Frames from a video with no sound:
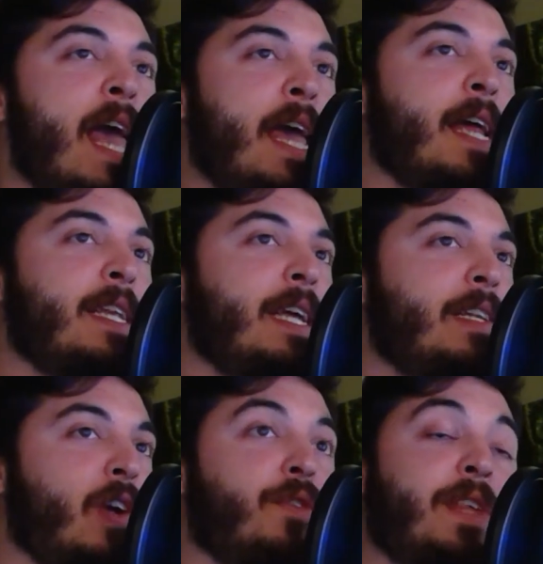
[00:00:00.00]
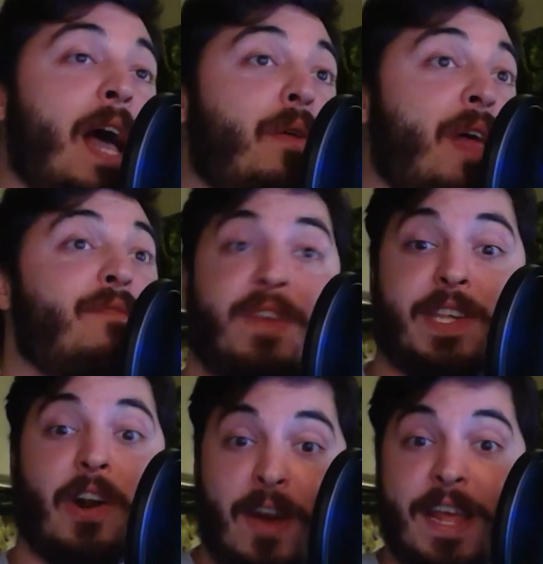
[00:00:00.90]
And turns out that
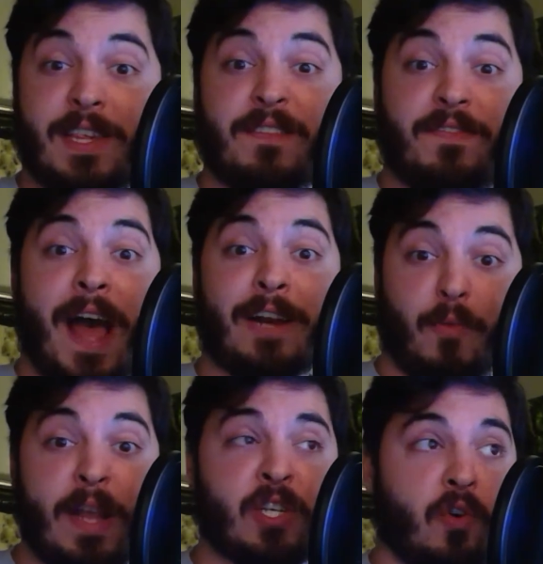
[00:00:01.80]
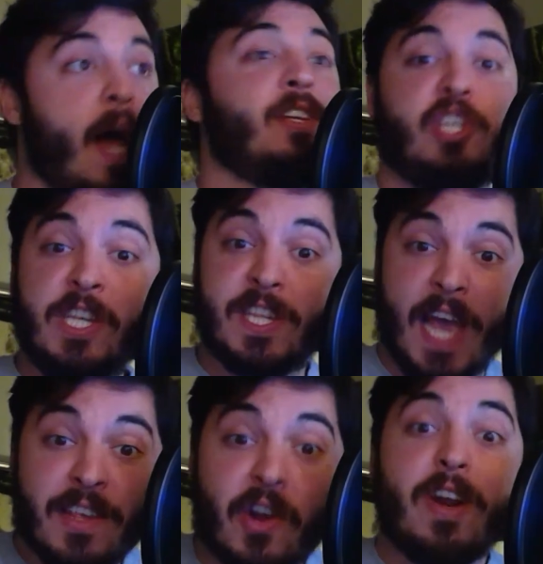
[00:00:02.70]
visitor is in fact Rachel, and she
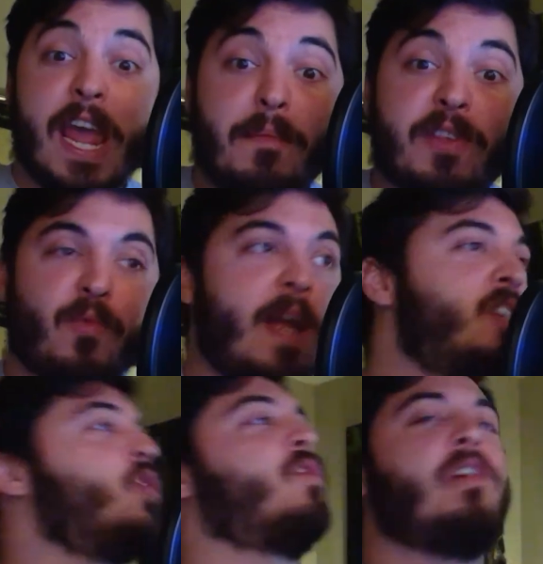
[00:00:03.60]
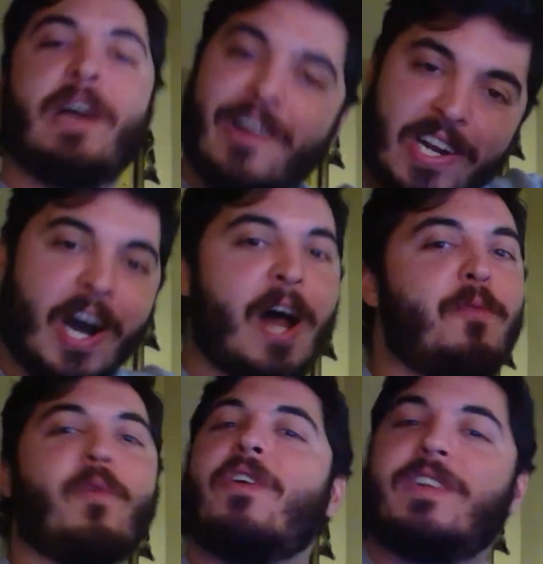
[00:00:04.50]
says her name is Rachel. Clear
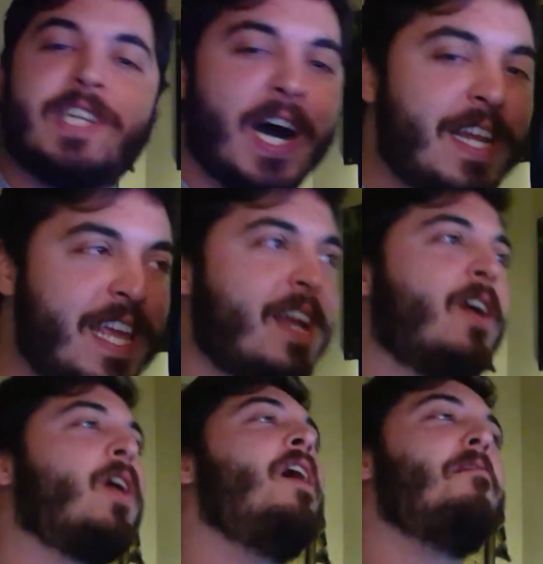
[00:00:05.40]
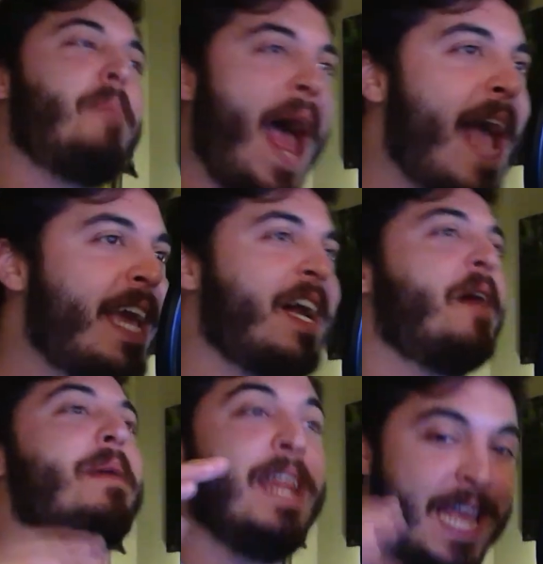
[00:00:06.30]
cut, we're done here, pack it
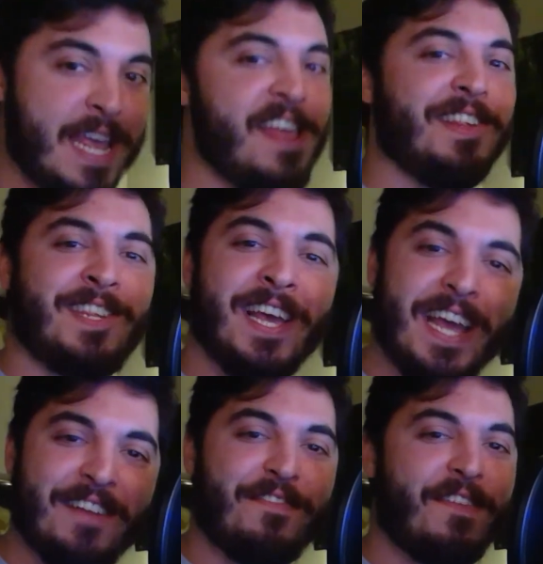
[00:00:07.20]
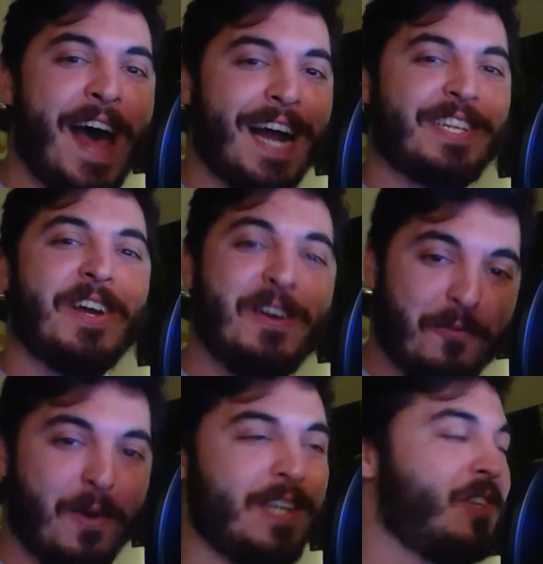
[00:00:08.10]
up. It is in fact
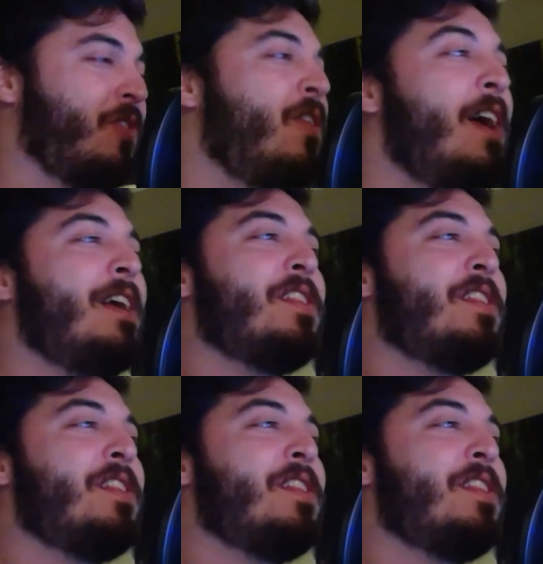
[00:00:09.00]
Rachel.